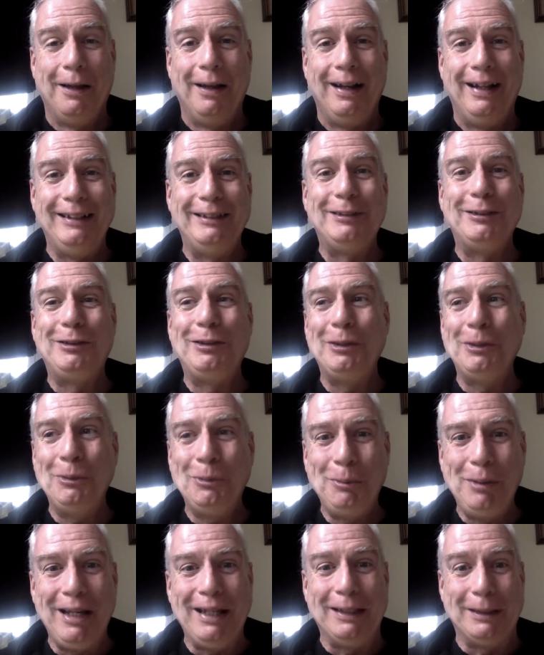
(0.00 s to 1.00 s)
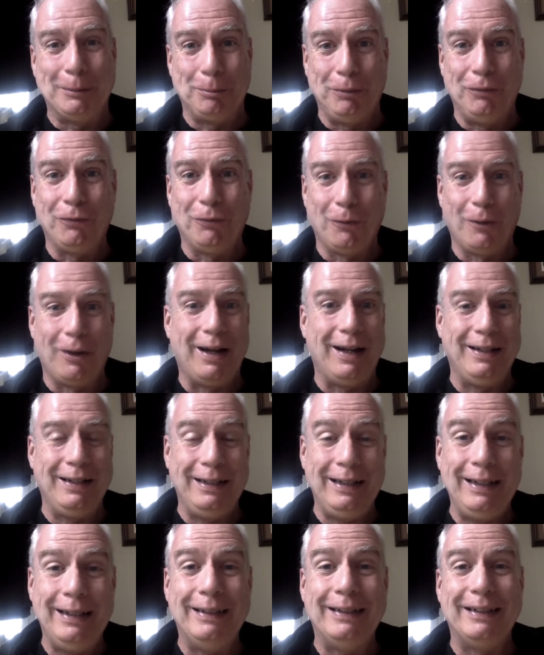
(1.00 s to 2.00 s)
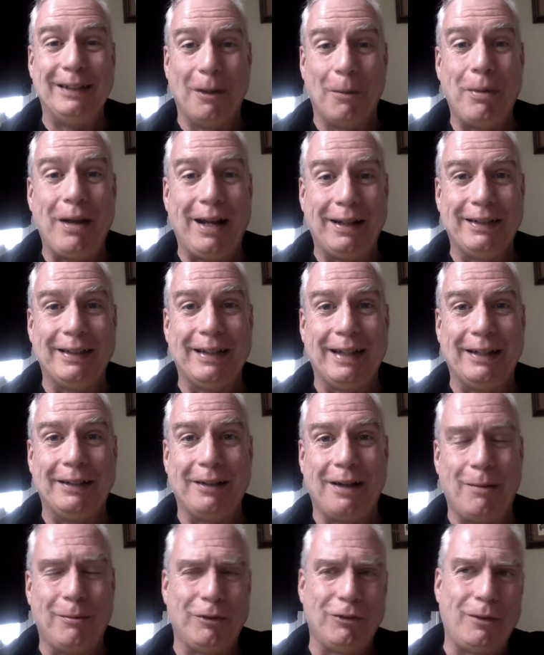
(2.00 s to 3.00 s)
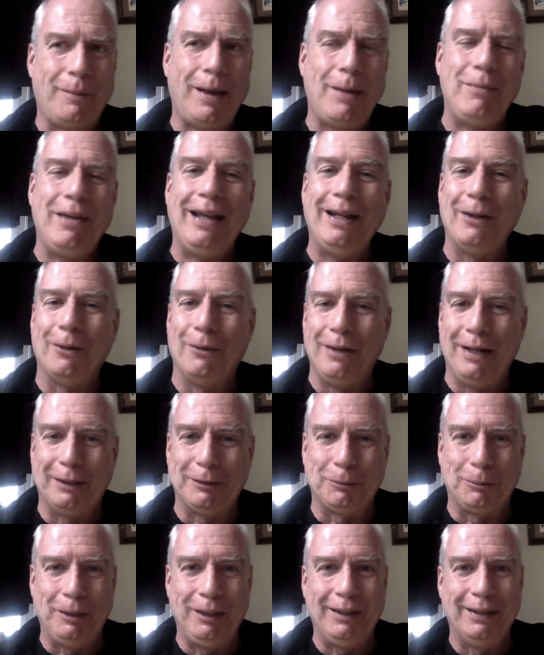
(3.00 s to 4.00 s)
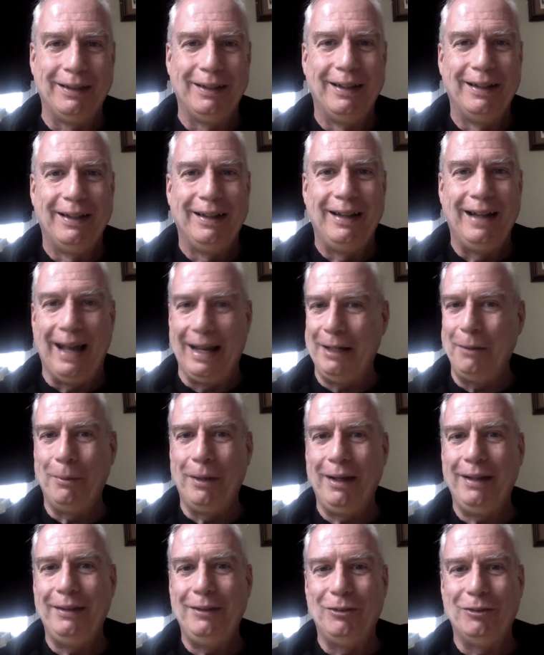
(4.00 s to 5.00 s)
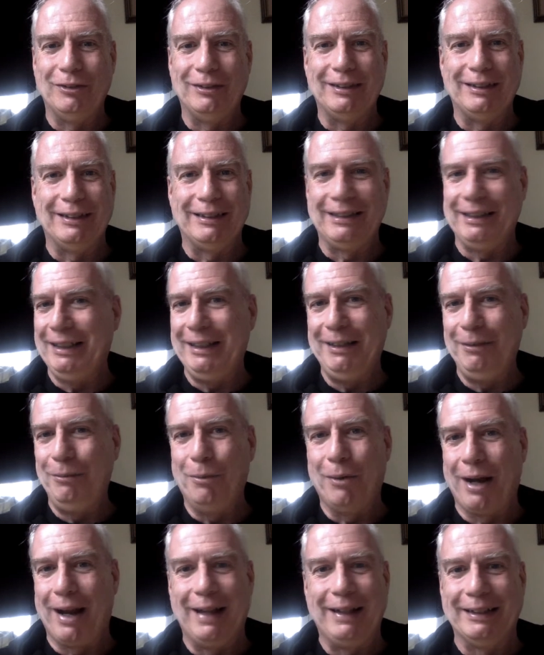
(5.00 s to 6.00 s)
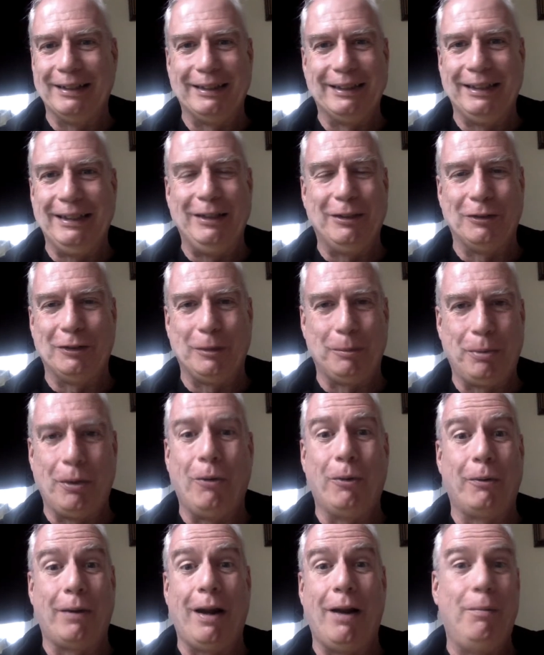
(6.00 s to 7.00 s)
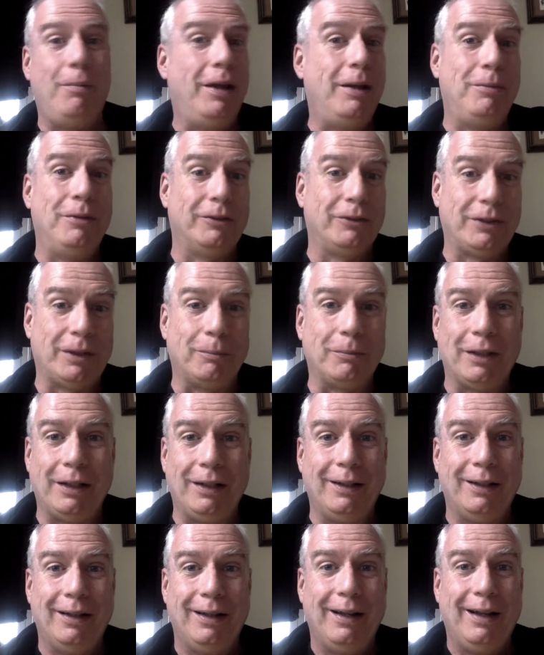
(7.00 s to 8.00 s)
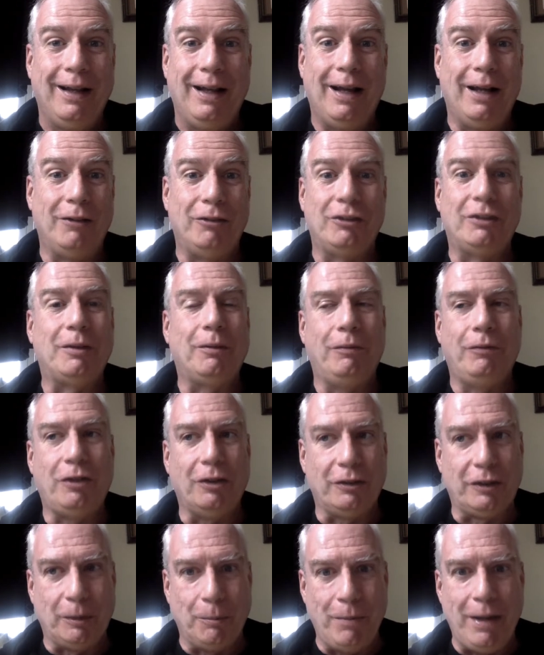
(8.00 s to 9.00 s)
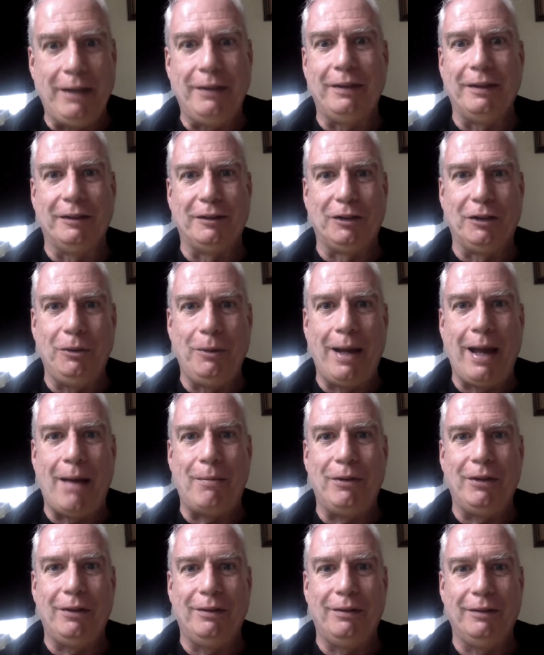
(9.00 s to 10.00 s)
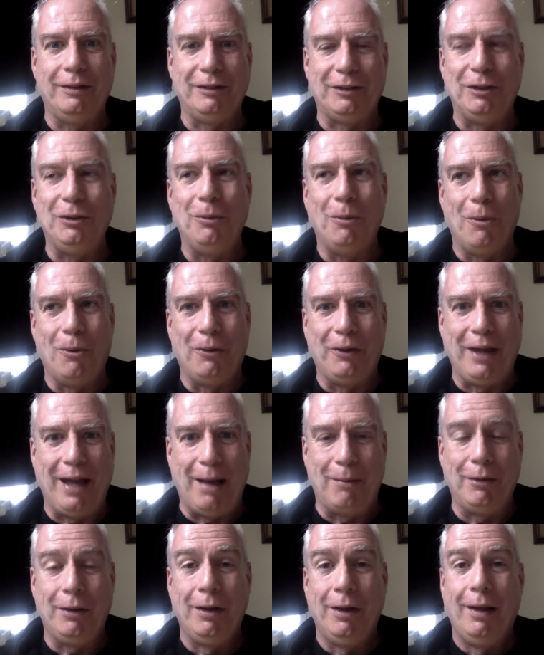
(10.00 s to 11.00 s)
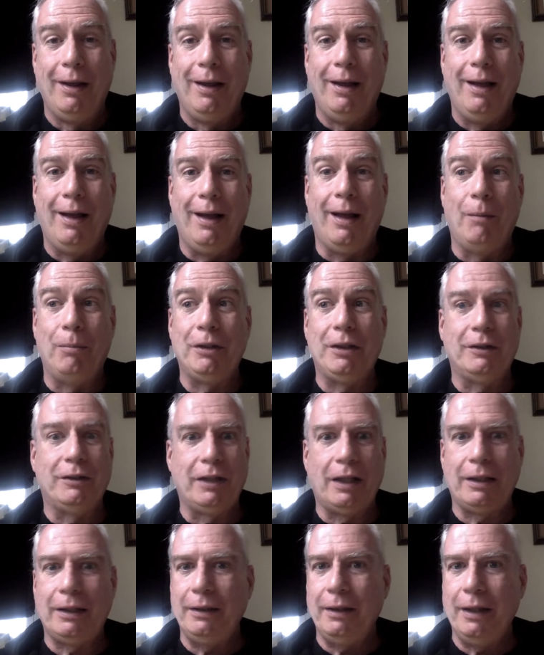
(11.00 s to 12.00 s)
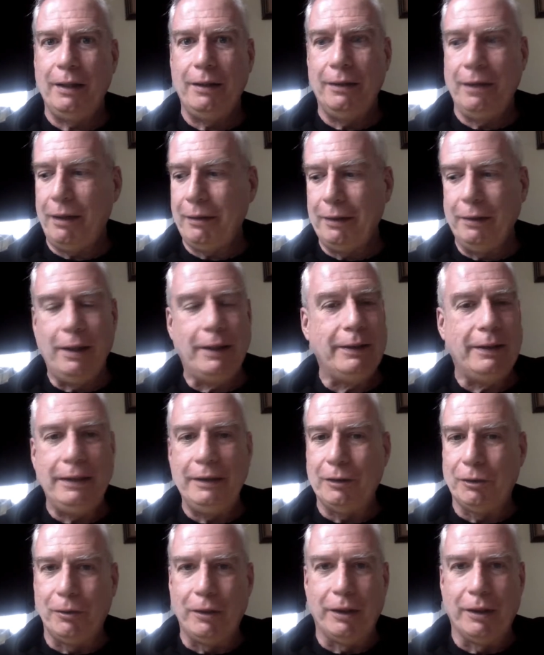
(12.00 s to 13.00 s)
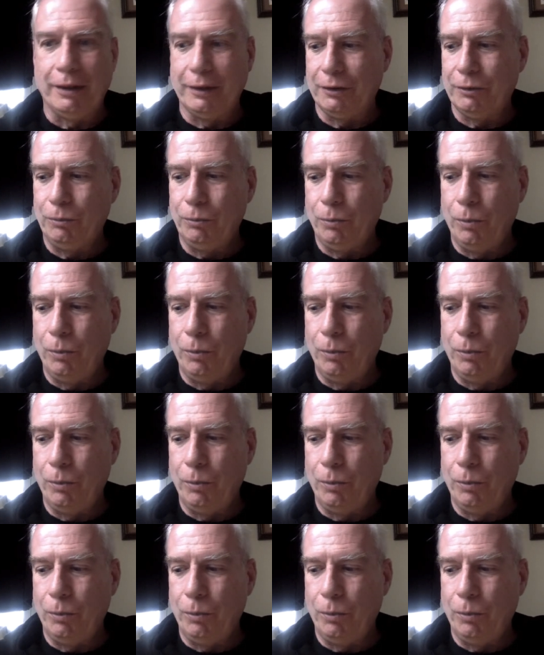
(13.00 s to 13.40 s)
It's two weeks before I need to go back to that comic shop. I may go next week anyway, just to see what I can see, just to poke around. Maybe there's something, uh, just to, to, cement this new habit, this new old habit. Uh, but there's nothing that nothing like these three things.